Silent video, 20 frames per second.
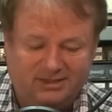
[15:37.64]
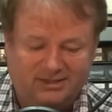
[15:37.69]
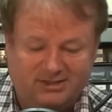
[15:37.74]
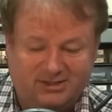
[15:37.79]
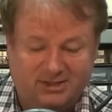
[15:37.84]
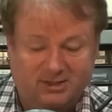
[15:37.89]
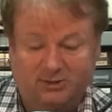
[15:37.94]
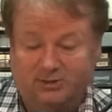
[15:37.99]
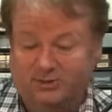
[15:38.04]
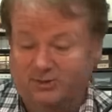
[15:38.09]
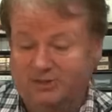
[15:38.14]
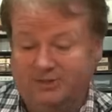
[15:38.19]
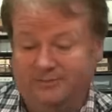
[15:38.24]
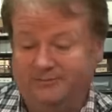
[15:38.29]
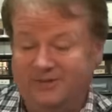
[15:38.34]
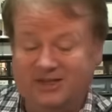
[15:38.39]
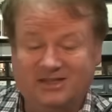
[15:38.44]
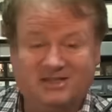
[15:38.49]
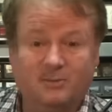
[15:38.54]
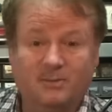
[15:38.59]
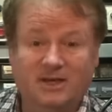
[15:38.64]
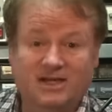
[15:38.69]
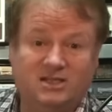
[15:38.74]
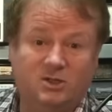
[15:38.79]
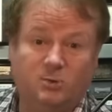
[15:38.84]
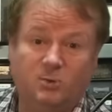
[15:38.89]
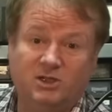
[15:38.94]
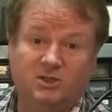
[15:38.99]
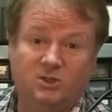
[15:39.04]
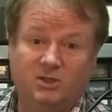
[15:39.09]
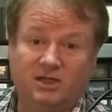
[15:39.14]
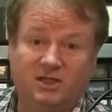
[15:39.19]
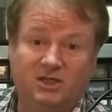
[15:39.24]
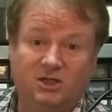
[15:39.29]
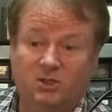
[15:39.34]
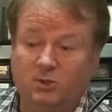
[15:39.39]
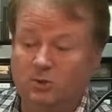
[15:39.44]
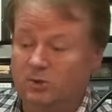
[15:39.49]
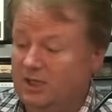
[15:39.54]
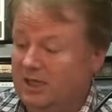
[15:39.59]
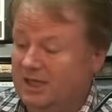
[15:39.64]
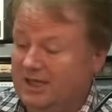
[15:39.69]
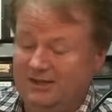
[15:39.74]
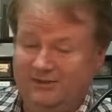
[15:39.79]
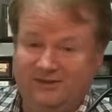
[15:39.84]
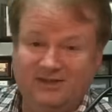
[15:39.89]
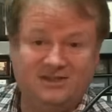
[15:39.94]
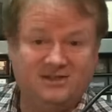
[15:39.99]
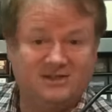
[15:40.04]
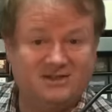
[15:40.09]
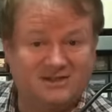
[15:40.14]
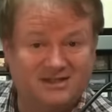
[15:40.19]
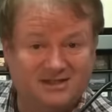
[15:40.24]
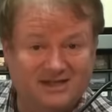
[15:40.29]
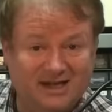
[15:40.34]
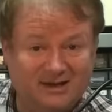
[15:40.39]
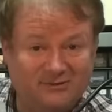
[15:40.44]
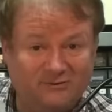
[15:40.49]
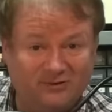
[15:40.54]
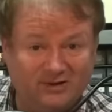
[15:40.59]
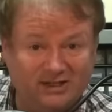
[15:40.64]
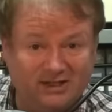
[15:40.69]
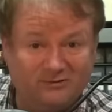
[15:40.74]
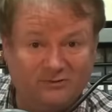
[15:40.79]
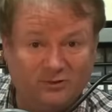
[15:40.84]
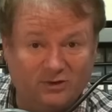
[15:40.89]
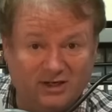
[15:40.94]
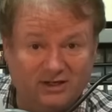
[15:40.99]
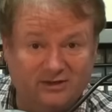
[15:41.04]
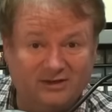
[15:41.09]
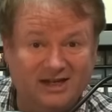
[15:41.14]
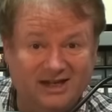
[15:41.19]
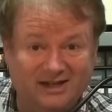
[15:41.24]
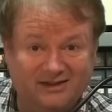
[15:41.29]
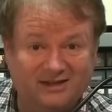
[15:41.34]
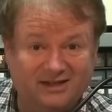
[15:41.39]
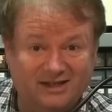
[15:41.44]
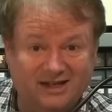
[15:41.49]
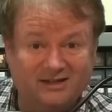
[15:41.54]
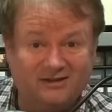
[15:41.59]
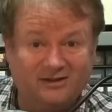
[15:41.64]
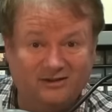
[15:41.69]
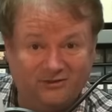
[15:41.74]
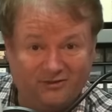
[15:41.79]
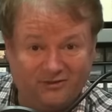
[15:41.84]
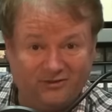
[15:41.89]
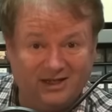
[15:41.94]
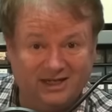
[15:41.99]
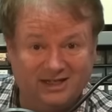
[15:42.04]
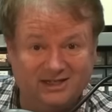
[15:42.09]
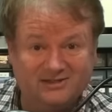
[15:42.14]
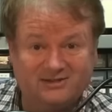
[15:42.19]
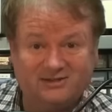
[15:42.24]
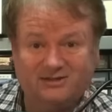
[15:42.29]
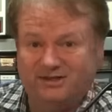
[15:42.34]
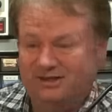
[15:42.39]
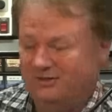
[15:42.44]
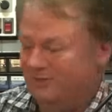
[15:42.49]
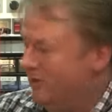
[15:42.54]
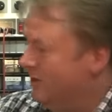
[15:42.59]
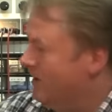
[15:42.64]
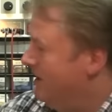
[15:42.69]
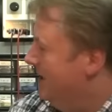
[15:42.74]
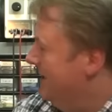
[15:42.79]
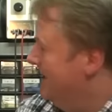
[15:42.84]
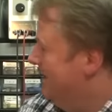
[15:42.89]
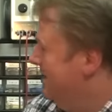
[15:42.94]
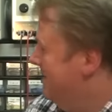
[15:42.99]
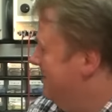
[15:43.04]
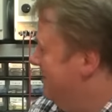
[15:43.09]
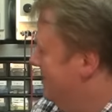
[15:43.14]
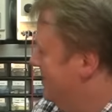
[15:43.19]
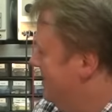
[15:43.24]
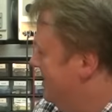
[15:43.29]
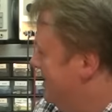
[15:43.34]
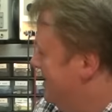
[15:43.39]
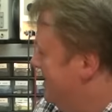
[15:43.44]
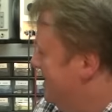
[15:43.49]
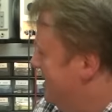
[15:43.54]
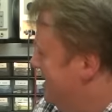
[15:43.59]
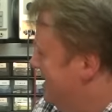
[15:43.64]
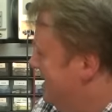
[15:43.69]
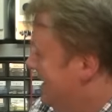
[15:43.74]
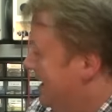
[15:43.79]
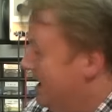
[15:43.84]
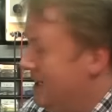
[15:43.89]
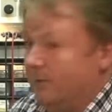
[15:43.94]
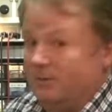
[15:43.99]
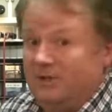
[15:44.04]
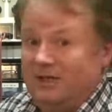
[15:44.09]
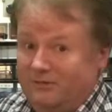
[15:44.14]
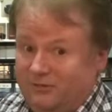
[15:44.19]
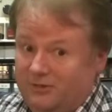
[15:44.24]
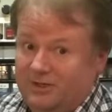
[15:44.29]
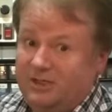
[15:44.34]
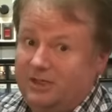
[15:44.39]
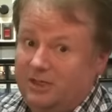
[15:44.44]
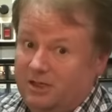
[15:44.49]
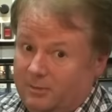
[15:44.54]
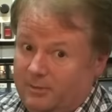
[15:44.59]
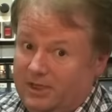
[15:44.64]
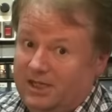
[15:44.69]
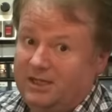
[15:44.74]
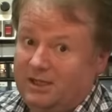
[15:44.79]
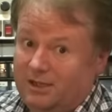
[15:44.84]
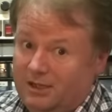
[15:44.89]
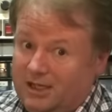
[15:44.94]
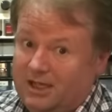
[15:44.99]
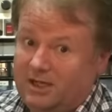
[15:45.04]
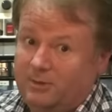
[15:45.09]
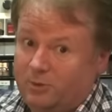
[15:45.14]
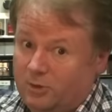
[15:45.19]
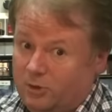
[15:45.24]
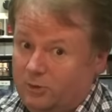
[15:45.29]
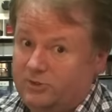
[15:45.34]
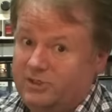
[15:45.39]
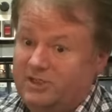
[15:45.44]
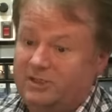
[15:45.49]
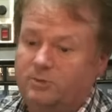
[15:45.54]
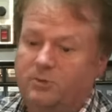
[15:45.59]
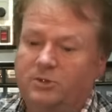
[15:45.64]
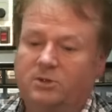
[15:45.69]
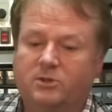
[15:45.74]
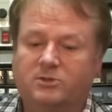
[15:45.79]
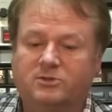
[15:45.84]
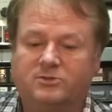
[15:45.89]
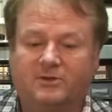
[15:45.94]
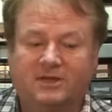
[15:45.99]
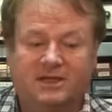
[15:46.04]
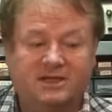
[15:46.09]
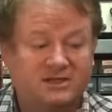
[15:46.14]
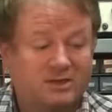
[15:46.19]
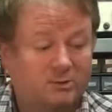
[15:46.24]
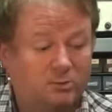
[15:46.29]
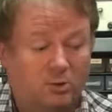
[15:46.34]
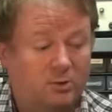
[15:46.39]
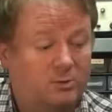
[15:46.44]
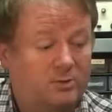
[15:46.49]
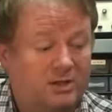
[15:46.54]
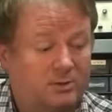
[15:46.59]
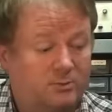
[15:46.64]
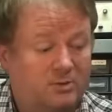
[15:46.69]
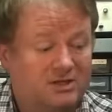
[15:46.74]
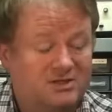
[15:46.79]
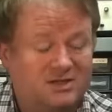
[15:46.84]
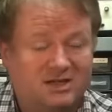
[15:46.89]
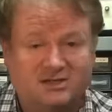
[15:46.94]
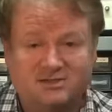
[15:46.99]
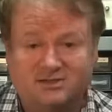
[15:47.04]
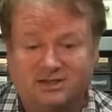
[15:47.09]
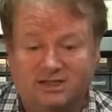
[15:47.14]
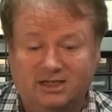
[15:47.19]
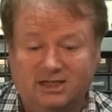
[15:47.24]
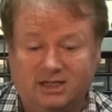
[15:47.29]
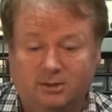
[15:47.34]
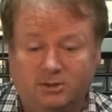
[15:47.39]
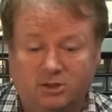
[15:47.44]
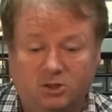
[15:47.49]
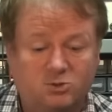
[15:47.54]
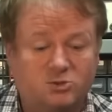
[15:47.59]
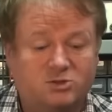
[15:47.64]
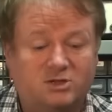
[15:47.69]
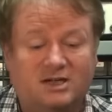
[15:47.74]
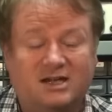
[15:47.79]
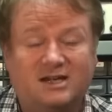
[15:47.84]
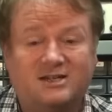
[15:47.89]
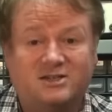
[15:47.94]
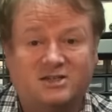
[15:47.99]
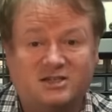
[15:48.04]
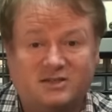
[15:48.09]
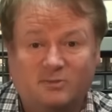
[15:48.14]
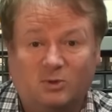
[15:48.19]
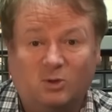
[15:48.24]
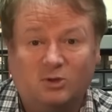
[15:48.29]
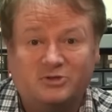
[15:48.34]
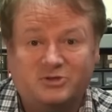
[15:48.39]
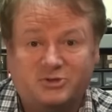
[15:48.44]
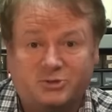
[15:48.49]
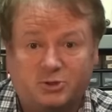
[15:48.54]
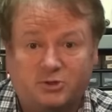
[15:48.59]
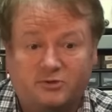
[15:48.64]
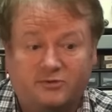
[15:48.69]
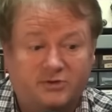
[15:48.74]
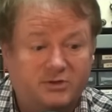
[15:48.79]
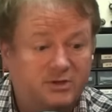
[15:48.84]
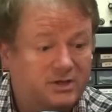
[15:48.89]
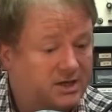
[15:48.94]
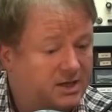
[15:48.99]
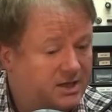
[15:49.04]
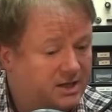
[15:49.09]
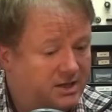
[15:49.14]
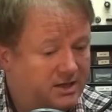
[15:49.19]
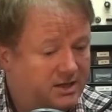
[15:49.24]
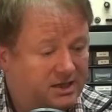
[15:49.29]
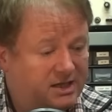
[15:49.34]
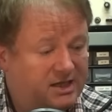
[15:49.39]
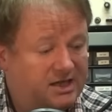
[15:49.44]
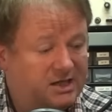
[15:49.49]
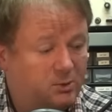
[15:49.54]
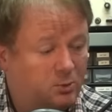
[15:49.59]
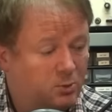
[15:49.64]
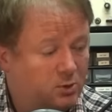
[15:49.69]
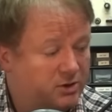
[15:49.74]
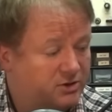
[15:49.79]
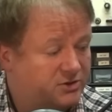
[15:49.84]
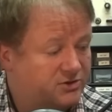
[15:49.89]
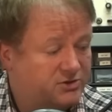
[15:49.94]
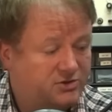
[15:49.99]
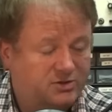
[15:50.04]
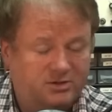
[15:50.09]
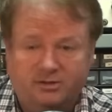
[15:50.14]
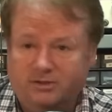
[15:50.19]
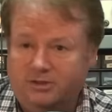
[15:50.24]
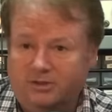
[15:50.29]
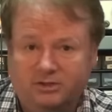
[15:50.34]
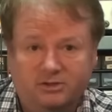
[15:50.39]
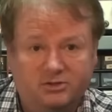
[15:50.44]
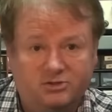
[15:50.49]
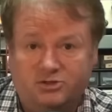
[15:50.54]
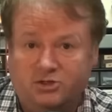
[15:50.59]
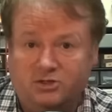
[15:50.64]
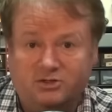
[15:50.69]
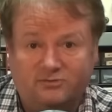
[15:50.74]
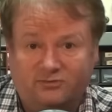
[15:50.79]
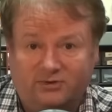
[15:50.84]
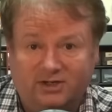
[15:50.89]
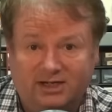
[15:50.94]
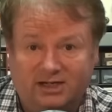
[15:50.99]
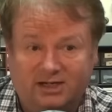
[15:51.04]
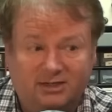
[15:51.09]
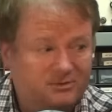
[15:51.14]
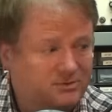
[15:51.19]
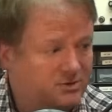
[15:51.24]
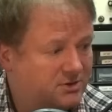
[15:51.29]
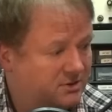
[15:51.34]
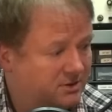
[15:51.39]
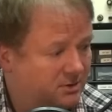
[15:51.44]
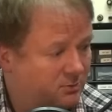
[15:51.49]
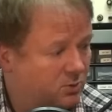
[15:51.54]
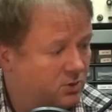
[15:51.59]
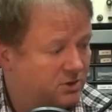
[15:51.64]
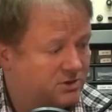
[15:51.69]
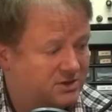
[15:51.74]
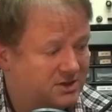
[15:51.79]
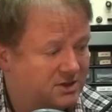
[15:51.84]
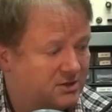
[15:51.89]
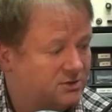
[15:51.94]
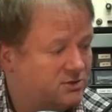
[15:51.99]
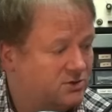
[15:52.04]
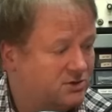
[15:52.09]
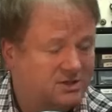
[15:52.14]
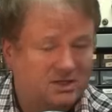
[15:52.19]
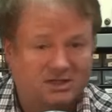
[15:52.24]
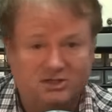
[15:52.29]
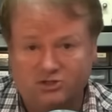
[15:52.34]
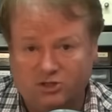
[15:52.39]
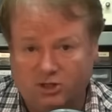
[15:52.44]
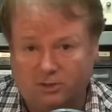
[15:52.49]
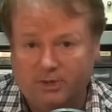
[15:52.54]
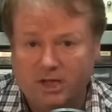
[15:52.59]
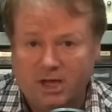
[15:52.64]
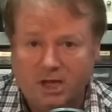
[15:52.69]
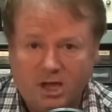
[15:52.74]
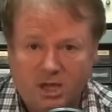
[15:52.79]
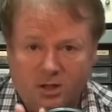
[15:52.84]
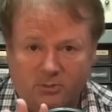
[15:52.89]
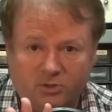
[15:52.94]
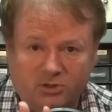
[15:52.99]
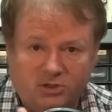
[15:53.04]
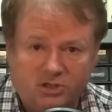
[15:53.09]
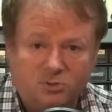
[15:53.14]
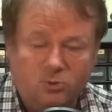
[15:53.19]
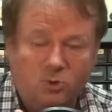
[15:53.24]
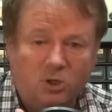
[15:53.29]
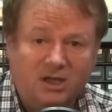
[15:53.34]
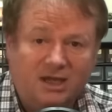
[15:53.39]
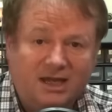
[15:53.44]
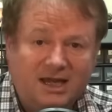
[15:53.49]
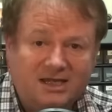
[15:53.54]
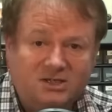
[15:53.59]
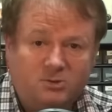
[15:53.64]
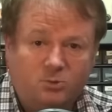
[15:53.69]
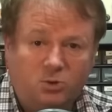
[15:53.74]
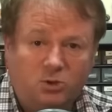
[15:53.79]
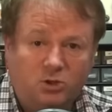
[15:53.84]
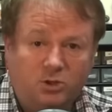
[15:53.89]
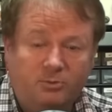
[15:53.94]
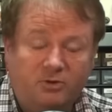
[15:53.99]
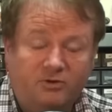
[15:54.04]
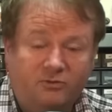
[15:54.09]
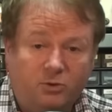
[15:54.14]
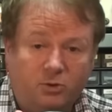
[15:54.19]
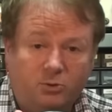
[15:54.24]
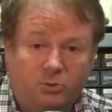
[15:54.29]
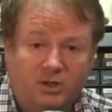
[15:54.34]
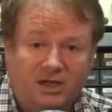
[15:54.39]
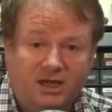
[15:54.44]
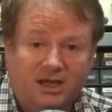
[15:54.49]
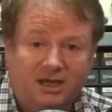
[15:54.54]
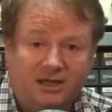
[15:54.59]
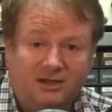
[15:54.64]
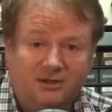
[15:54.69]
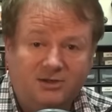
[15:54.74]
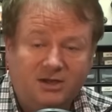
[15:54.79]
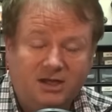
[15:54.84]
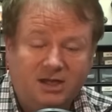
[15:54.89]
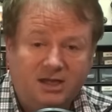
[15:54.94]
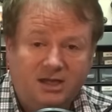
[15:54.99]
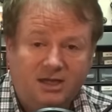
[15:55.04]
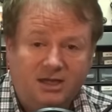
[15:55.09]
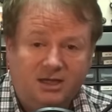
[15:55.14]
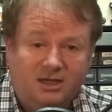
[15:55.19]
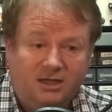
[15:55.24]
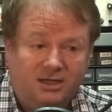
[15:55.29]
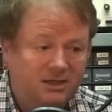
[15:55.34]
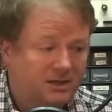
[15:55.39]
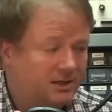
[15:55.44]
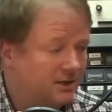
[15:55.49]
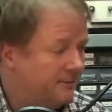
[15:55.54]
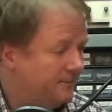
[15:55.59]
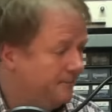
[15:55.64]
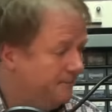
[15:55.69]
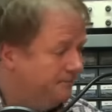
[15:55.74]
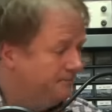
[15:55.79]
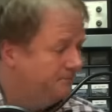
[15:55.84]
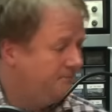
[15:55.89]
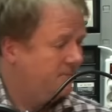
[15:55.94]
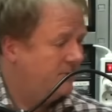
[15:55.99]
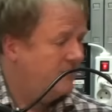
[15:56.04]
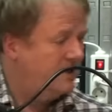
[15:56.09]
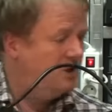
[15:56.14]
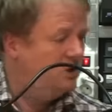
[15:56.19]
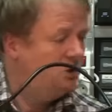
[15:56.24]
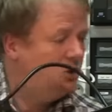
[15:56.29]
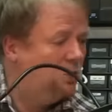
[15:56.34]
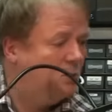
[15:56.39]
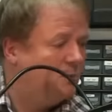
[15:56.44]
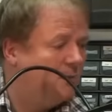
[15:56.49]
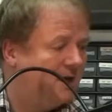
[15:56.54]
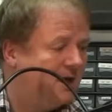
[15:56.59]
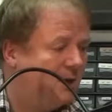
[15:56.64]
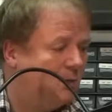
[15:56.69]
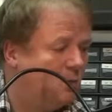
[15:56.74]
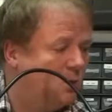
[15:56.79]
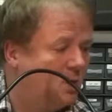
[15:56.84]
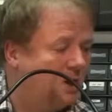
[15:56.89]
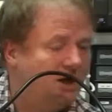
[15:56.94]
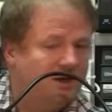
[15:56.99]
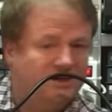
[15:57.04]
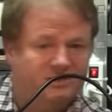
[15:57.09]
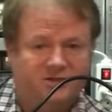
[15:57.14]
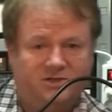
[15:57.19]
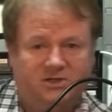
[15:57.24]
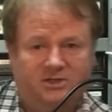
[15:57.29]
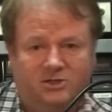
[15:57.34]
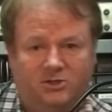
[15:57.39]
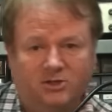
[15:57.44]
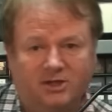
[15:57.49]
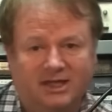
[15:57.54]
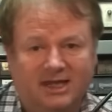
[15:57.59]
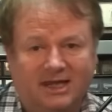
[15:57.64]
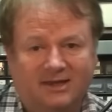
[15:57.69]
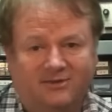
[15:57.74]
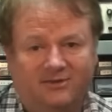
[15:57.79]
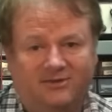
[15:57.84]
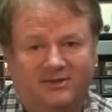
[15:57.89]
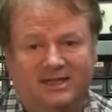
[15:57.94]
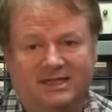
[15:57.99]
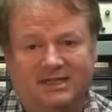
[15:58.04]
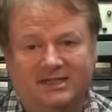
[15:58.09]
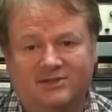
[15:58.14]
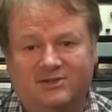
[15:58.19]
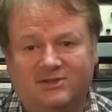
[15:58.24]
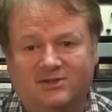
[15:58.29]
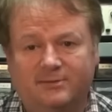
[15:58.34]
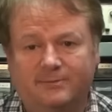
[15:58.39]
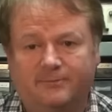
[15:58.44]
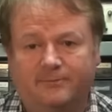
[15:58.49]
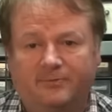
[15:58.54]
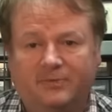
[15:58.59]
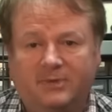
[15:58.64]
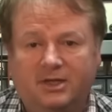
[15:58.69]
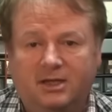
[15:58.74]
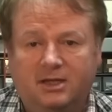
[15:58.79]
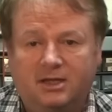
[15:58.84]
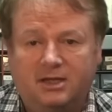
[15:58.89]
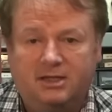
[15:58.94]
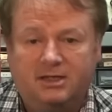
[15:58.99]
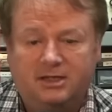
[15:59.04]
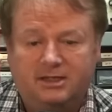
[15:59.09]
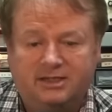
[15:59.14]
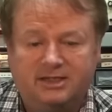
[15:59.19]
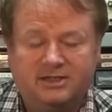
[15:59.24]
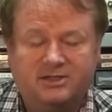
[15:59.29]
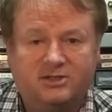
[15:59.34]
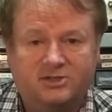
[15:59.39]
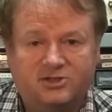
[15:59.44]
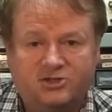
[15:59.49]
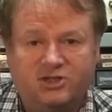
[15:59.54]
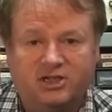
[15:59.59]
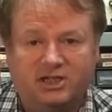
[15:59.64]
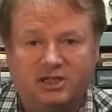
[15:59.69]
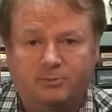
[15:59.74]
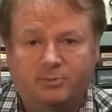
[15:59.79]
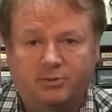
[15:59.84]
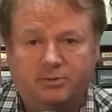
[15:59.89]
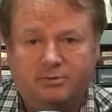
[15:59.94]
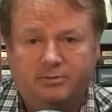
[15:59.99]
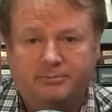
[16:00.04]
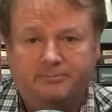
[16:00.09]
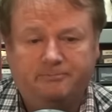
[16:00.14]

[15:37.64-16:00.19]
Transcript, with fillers: So it's amazing what you can do. This is definitely for the Internet of Things, if you like. And I'm definitely going to make a lot of projects with those things. I've already been testing it, used it as a small server. It works just fine. It works just like a charm. But just one last word before we end. You may want to get these. These are cheap.